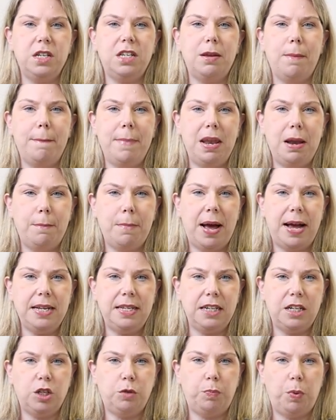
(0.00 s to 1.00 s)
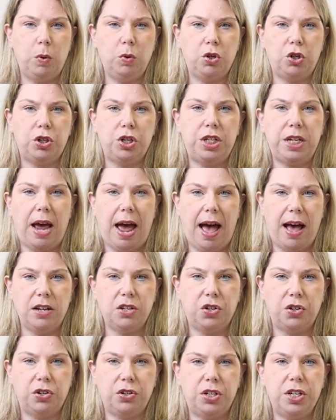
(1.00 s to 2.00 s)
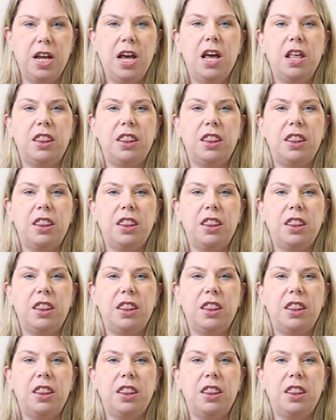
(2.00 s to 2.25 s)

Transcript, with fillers: to minimize exposure to hazards